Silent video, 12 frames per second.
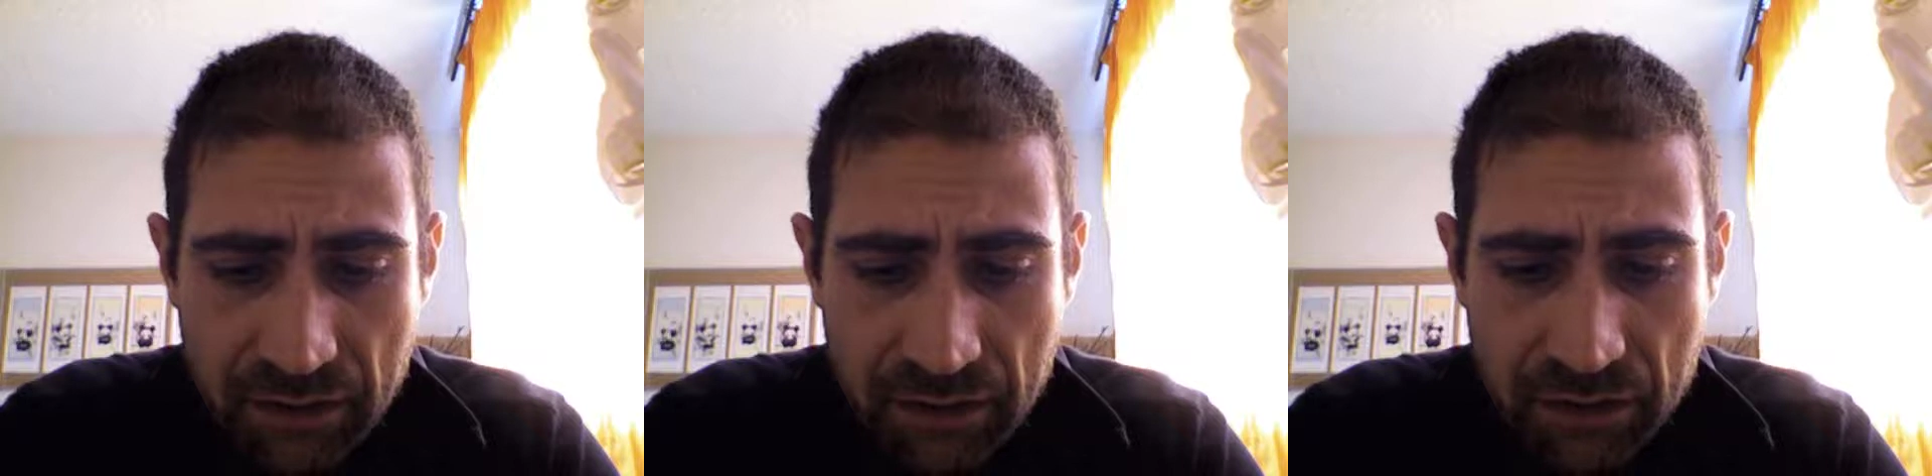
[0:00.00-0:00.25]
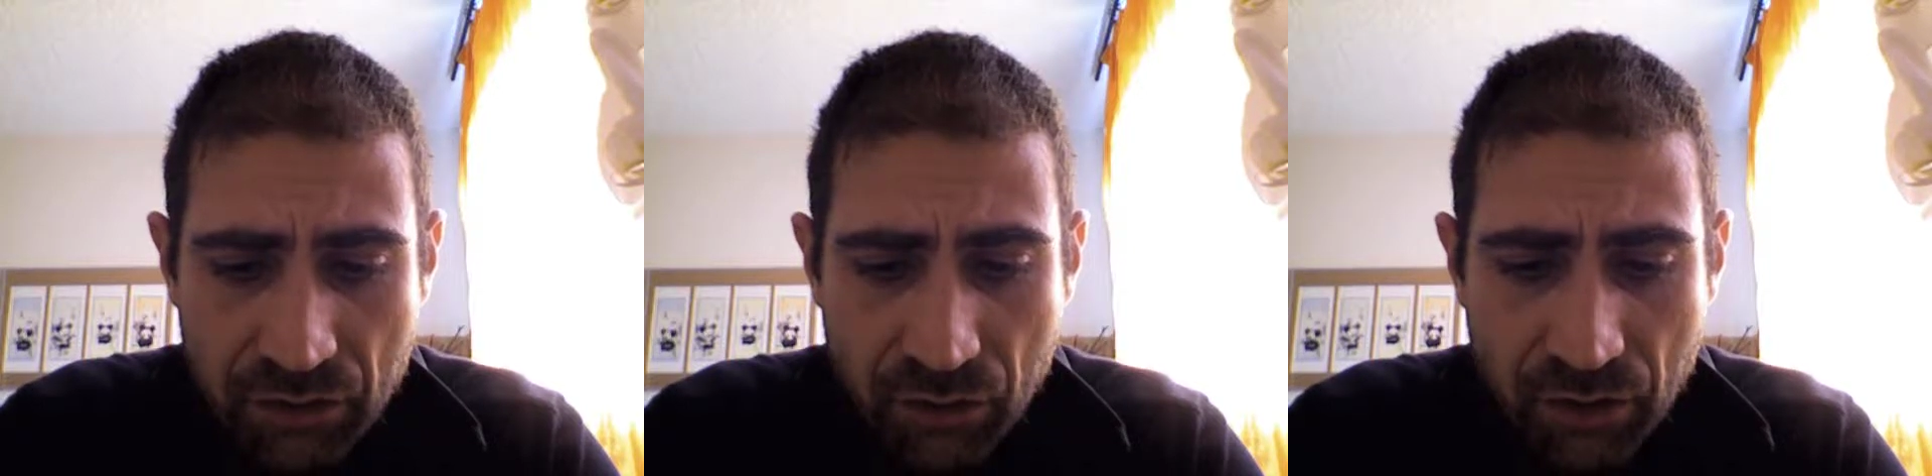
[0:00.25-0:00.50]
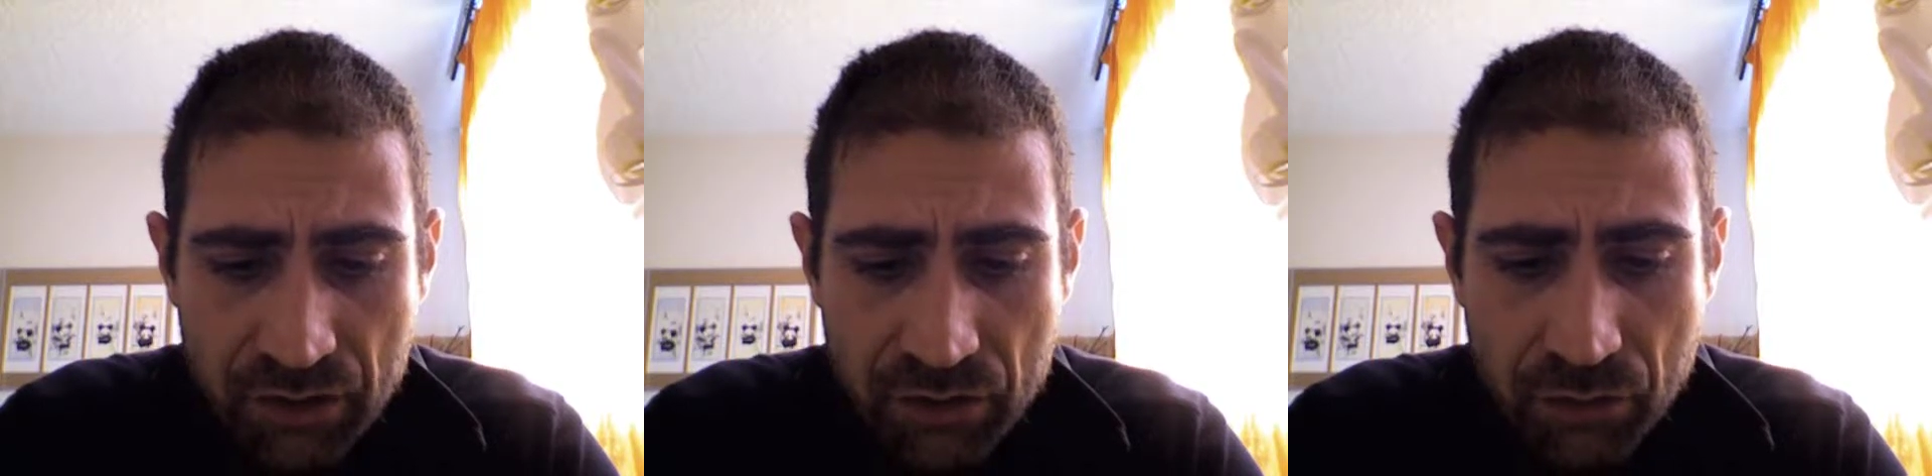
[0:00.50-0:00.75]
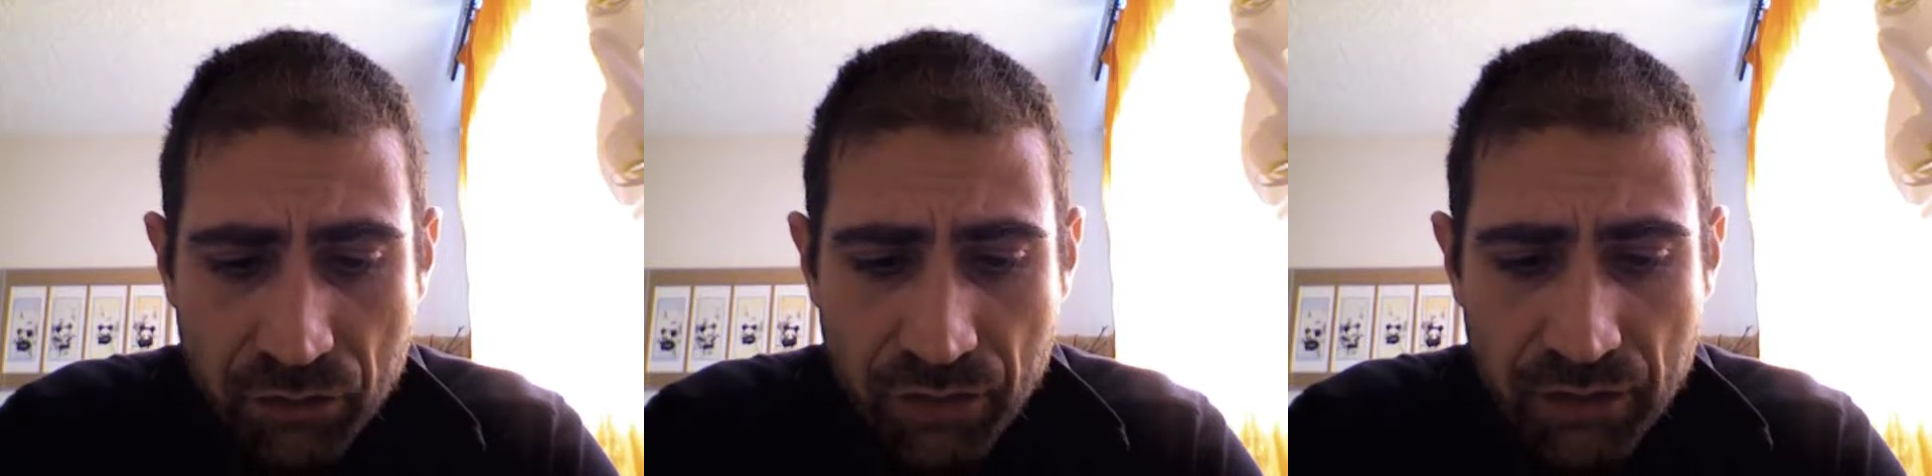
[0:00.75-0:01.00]
so as
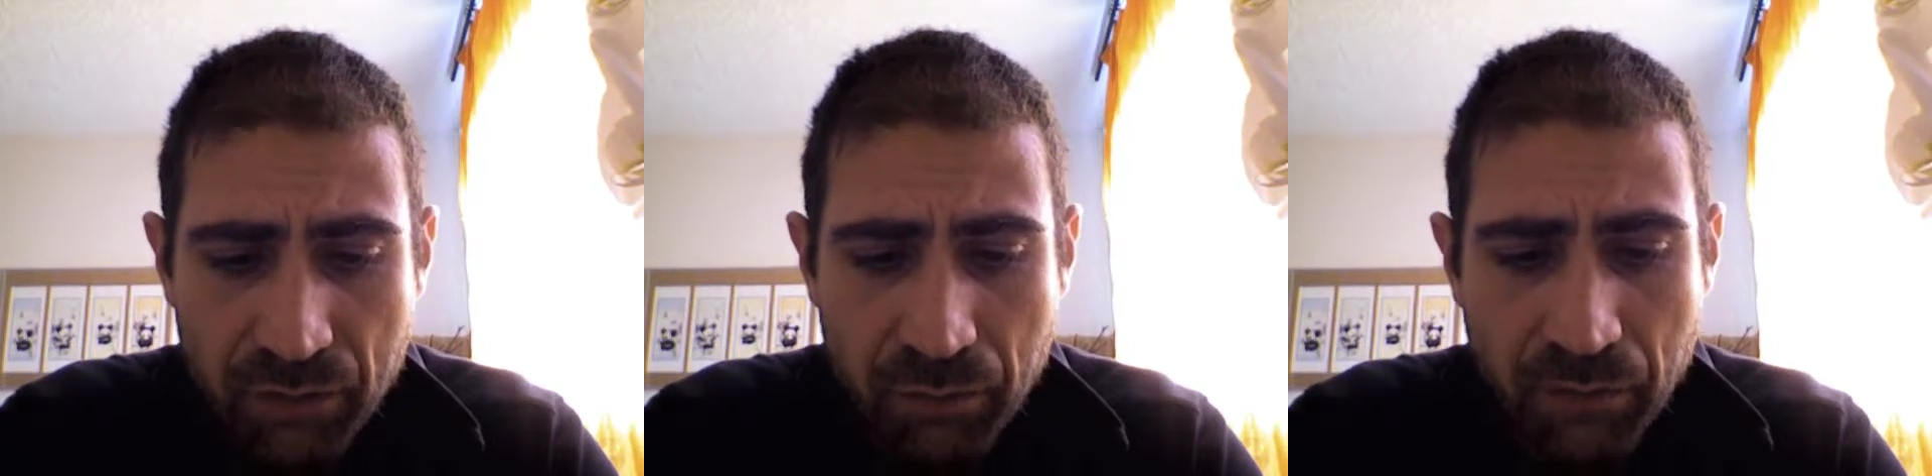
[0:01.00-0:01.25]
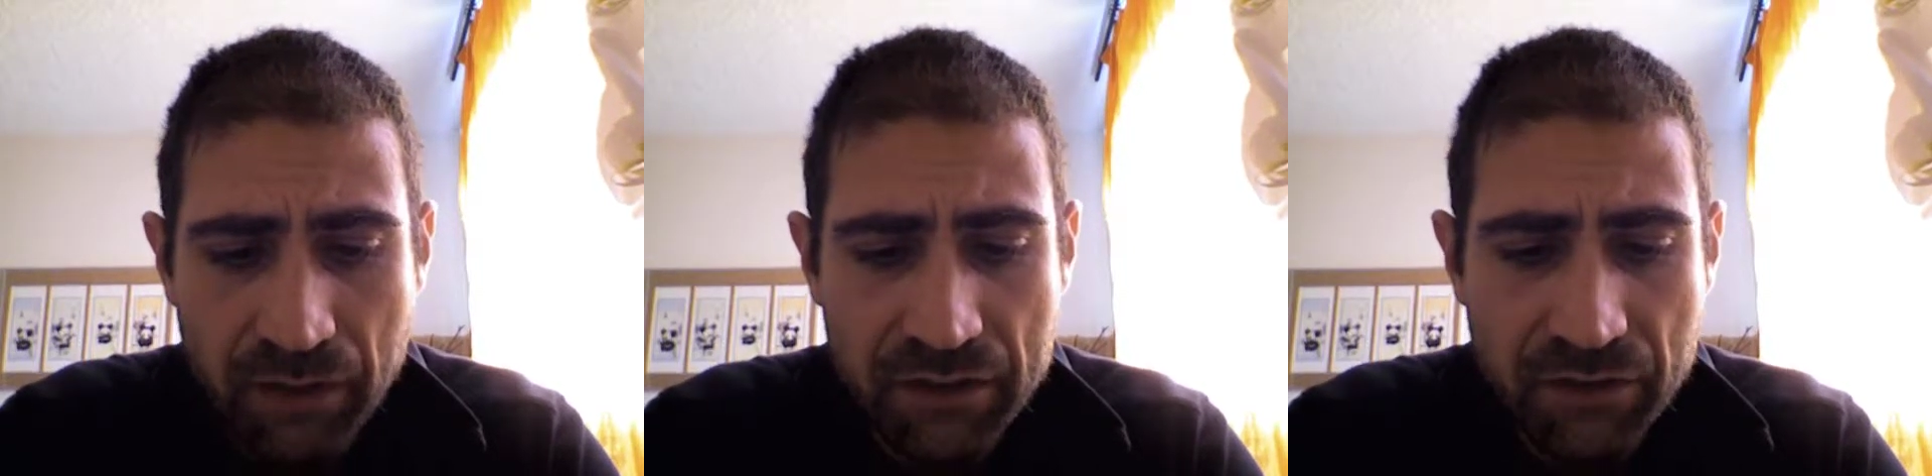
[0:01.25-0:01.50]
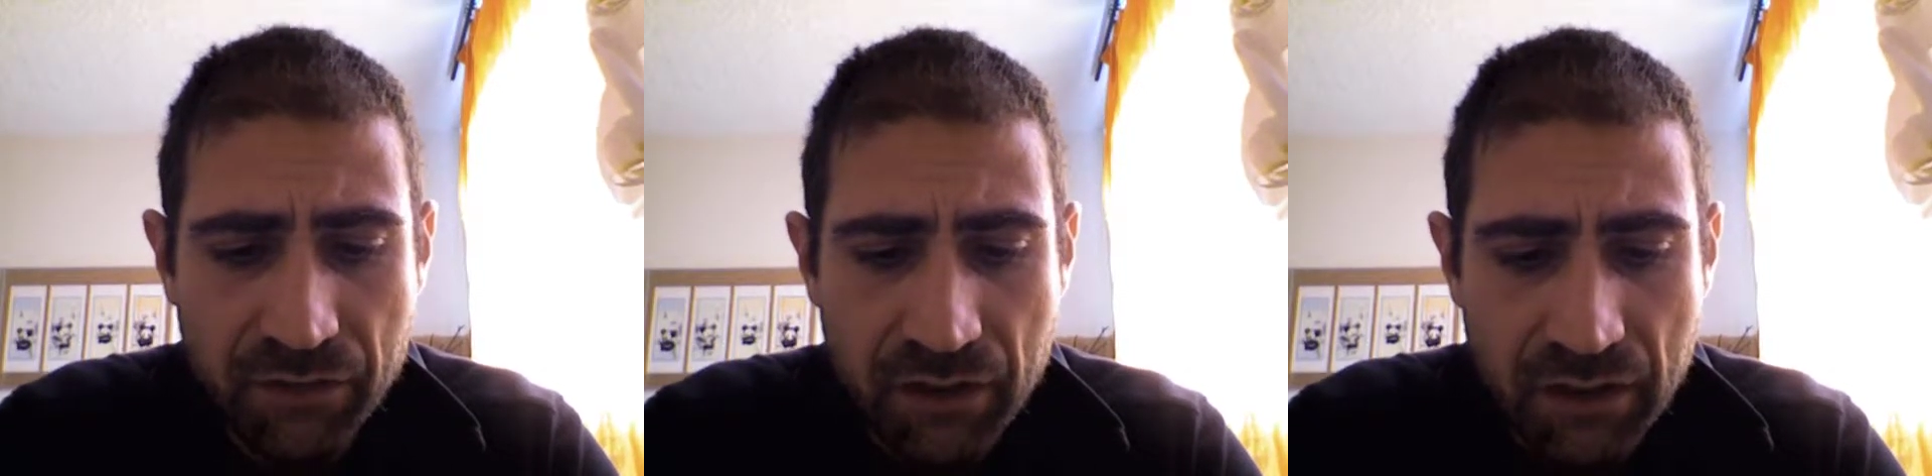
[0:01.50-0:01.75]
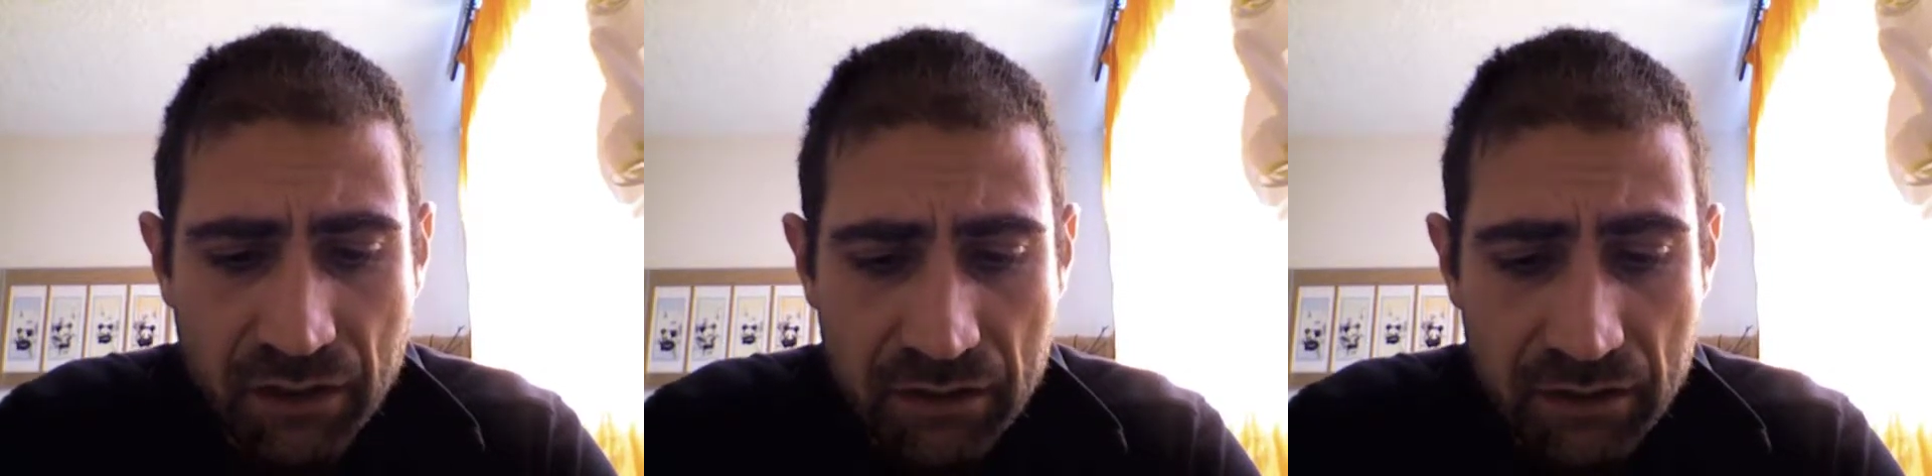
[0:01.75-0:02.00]
to find the place of the
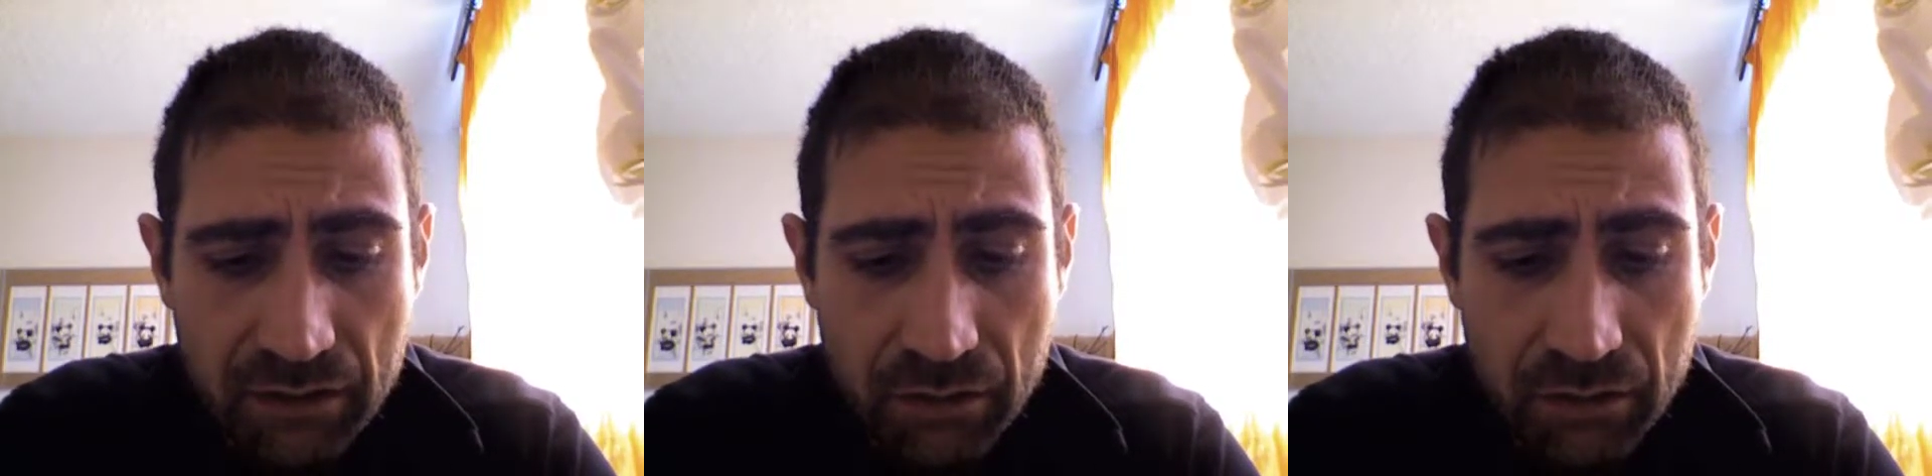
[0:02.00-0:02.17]
heart